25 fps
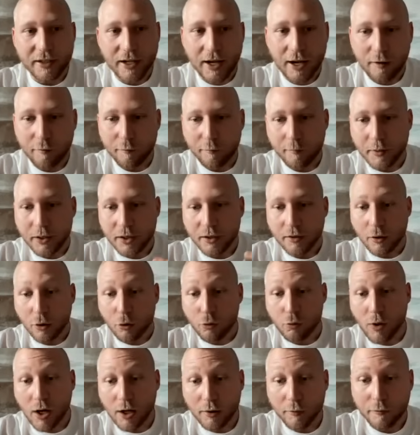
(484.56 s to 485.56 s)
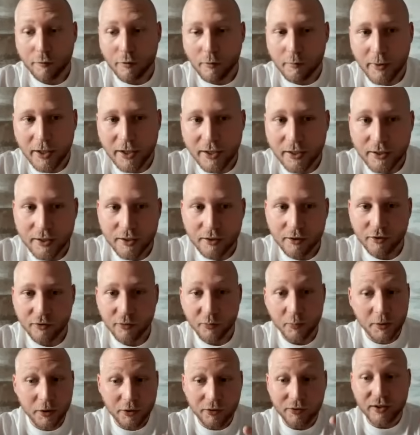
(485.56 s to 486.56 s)
have been around for many years
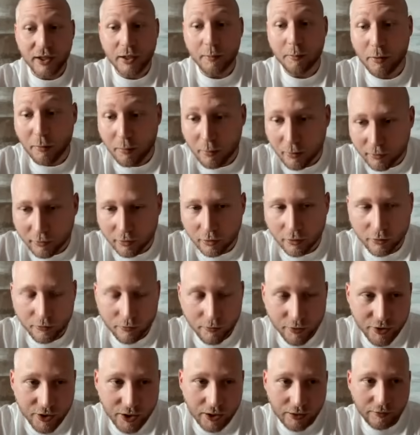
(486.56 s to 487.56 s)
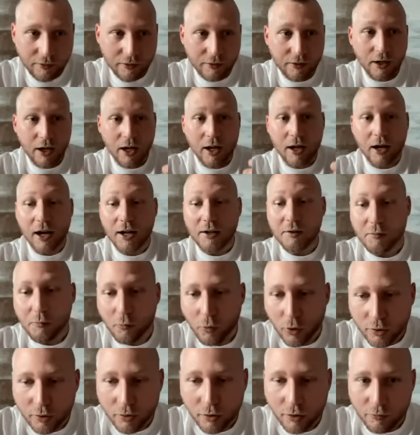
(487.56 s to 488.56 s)
because their proposal got rejected, Atom
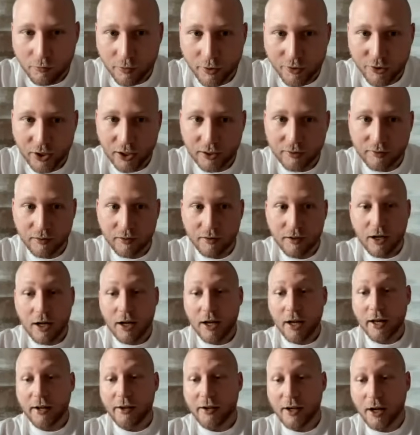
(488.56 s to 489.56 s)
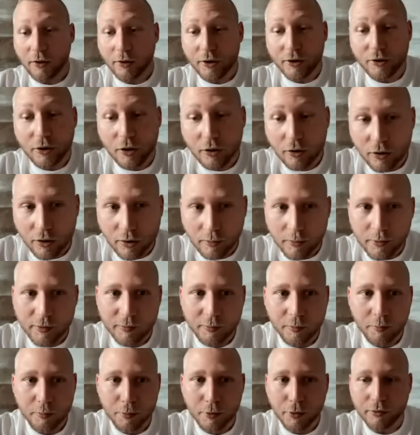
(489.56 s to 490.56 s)
1 got rejected, and now the tokenomics
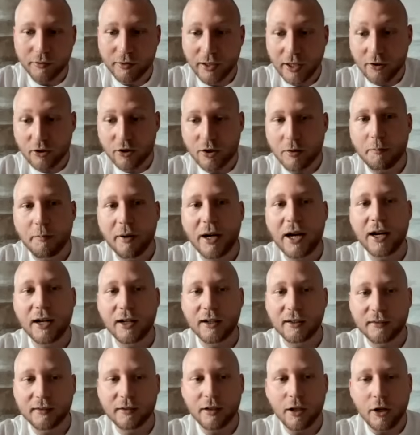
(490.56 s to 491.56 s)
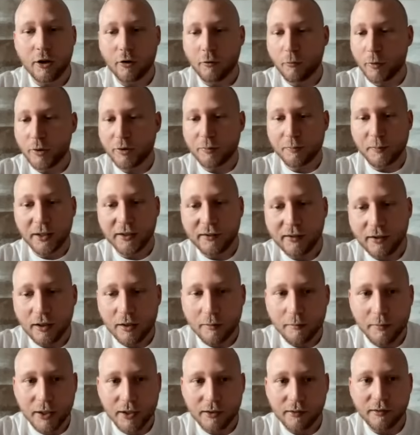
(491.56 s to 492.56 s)
proposal actually passed, which basically
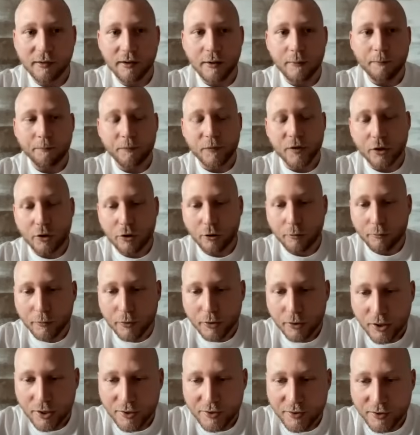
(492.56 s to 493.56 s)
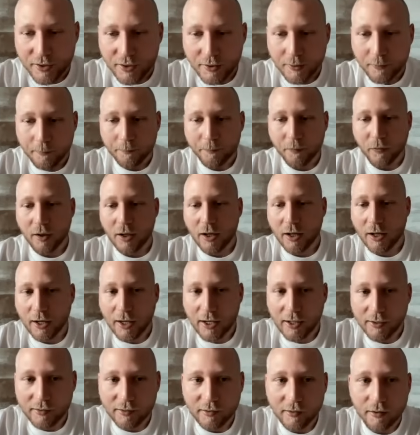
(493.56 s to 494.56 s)
means the community
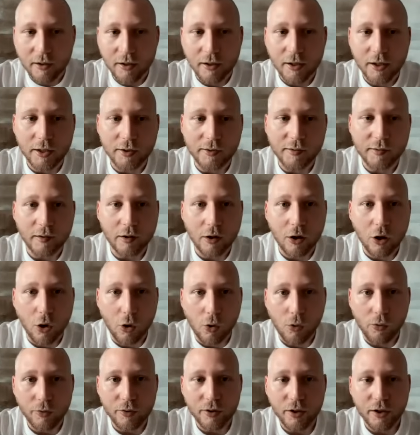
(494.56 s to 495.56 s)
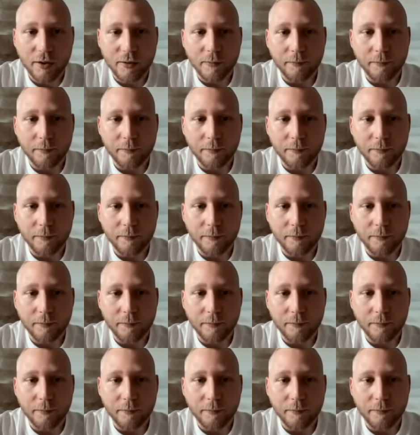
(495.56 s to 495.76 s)
has its own